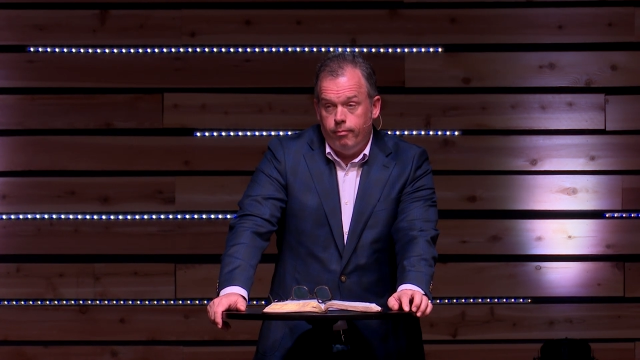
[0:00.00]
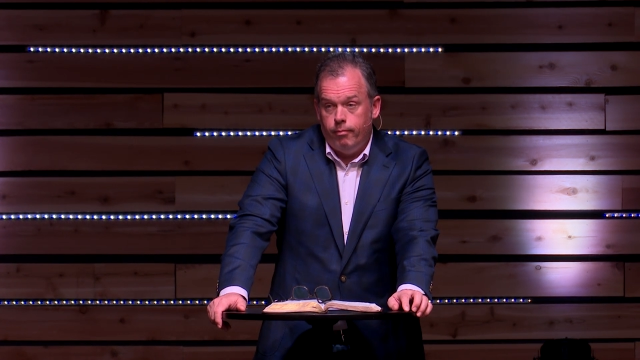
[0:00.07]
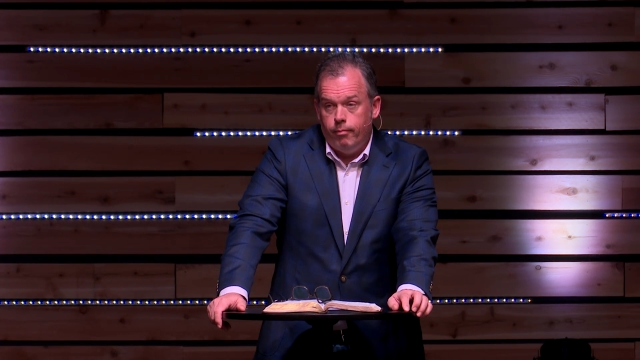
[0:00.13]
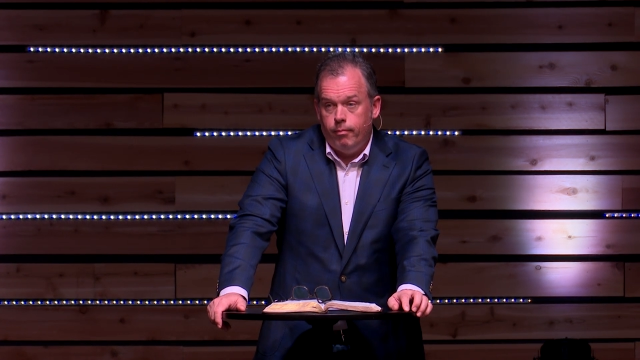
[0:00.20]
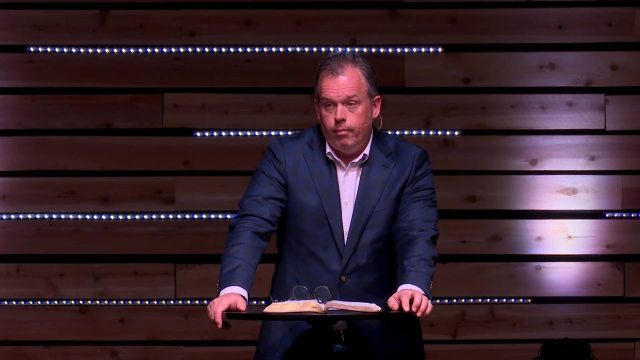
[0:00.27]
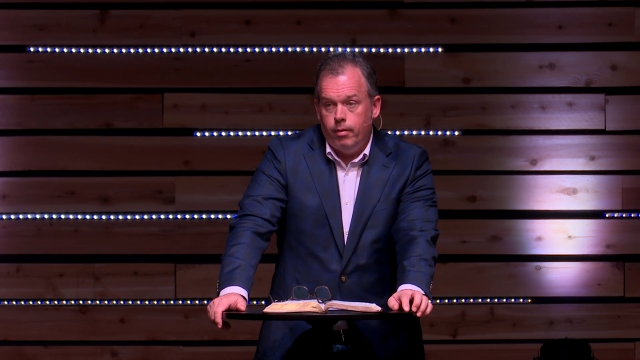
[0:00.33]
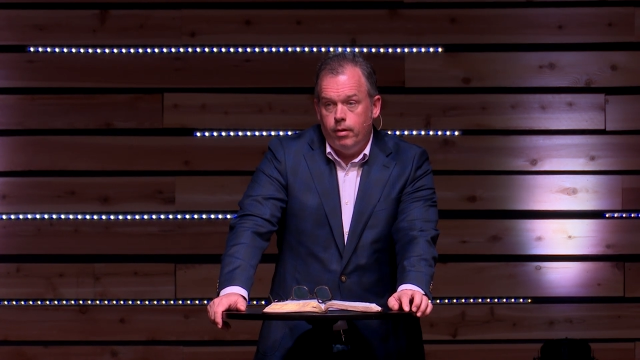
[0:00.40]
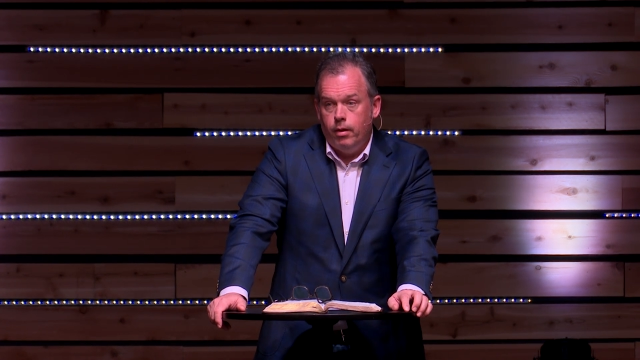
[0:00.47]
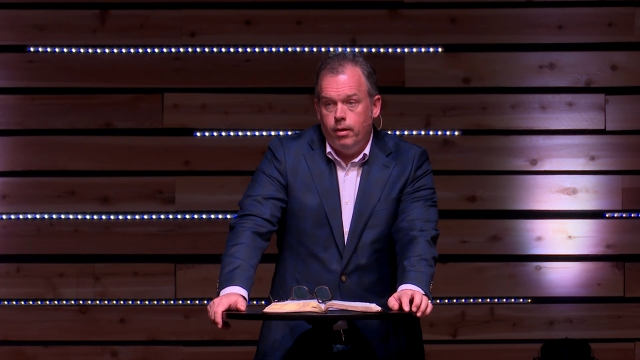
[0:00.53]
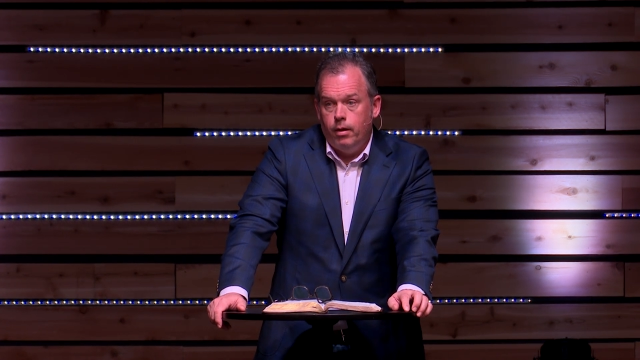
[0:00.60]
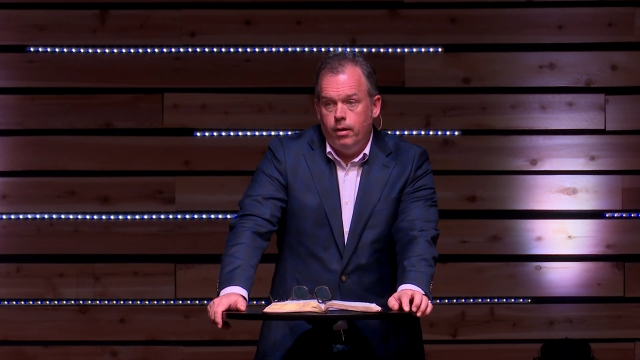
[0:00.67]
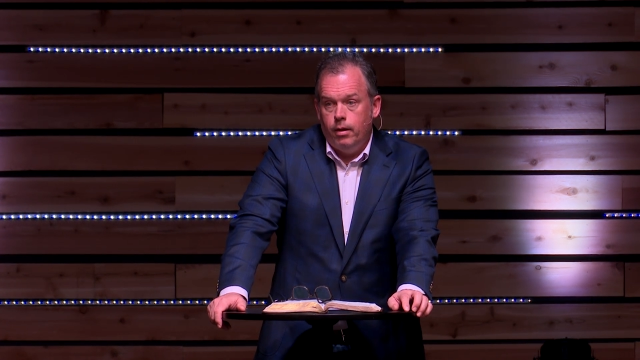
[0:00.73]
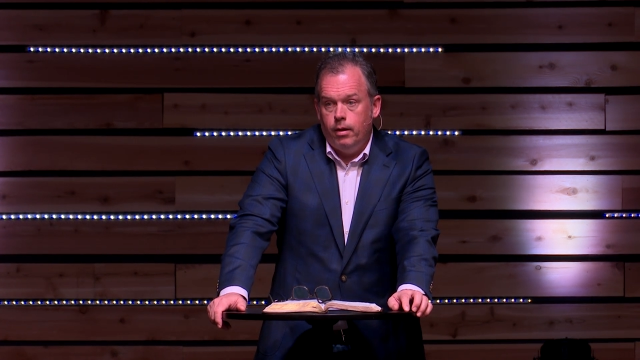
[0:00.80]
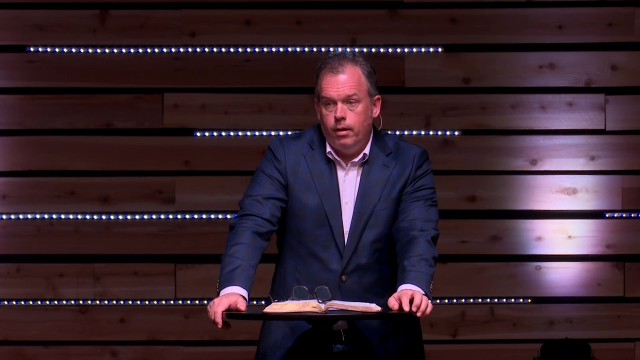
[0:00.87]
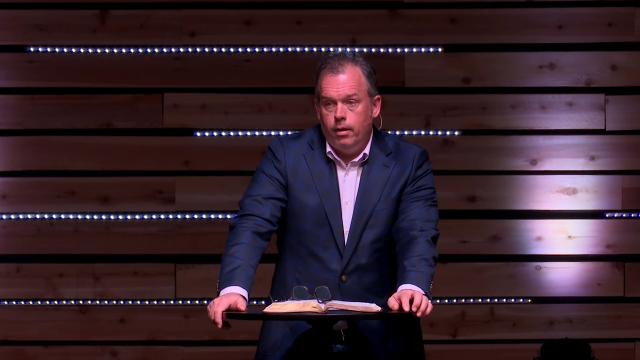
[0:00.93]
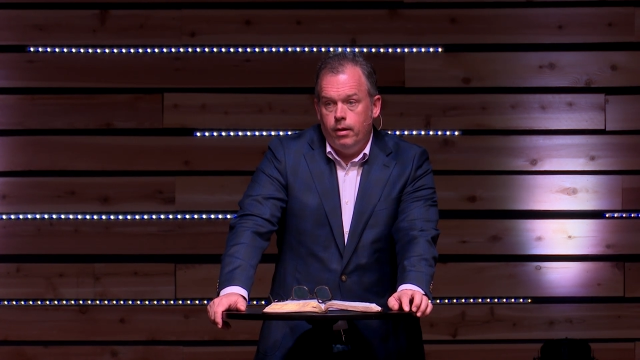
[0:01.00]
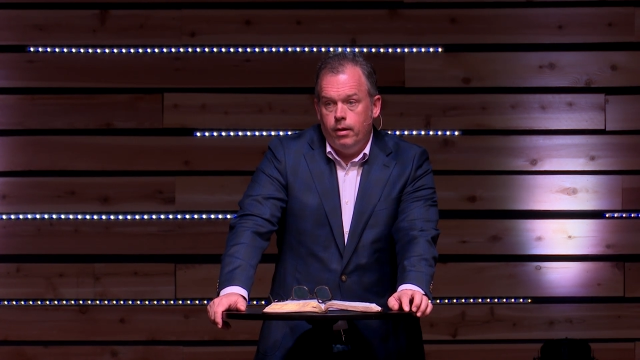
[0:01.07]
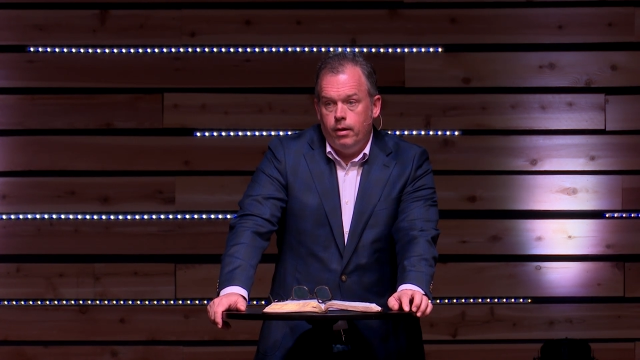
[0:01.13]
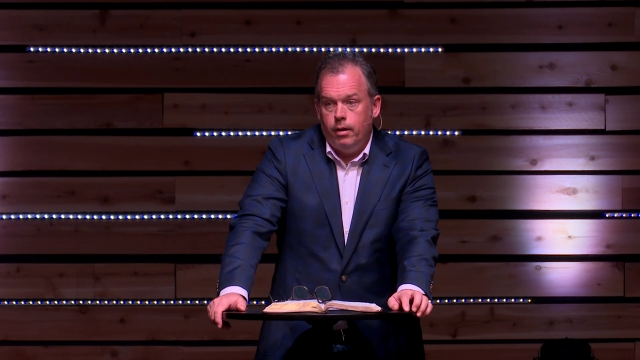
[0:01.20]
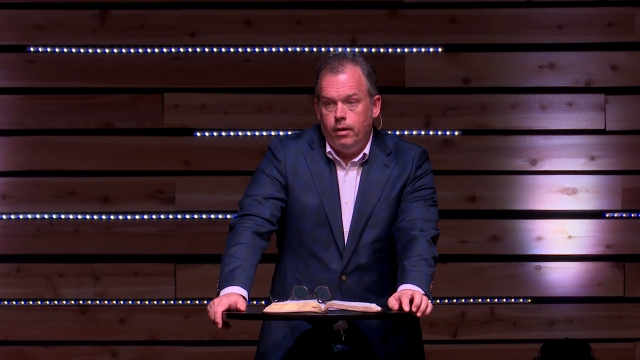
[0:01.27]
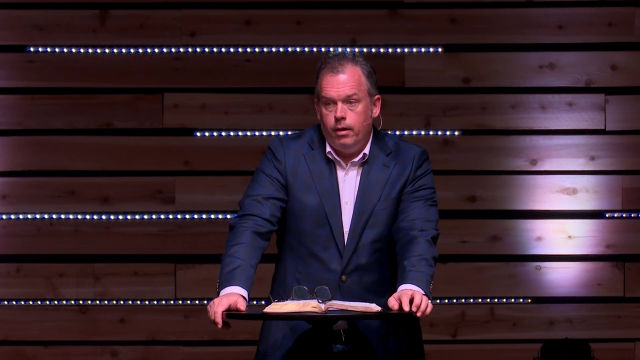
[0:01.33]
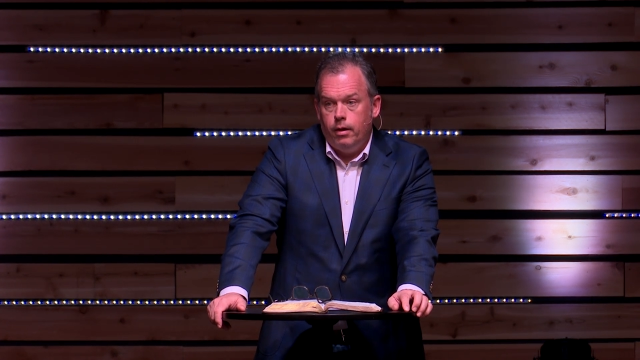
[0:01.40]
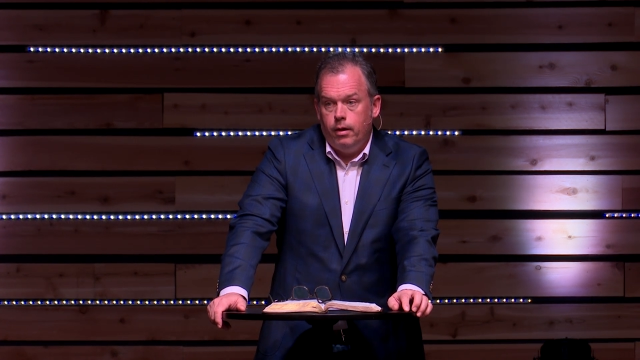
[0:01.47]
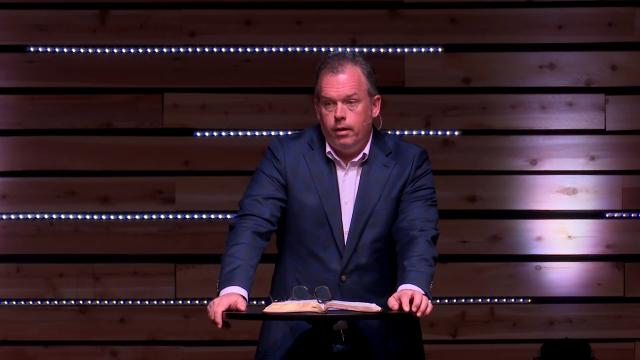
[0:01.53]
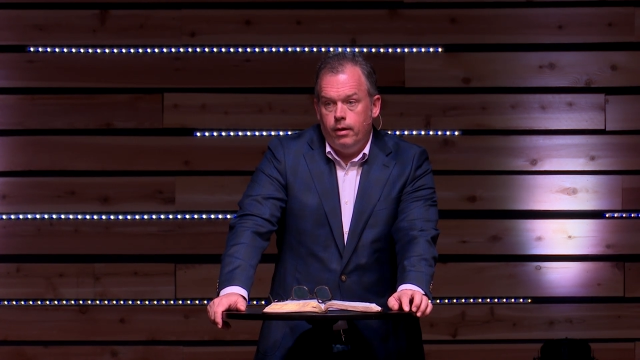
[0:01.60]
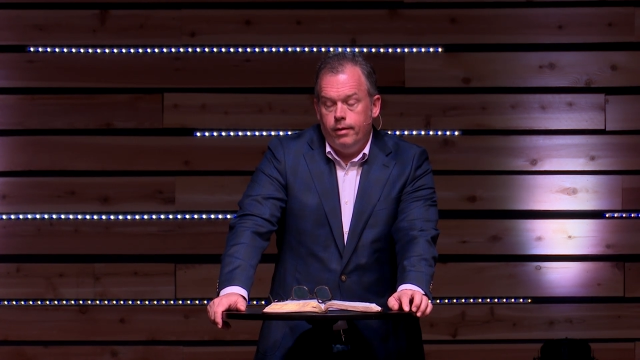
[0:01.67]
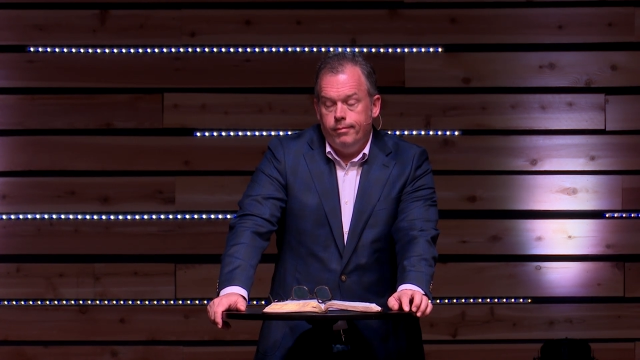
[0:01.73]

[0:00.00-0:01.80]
(silence)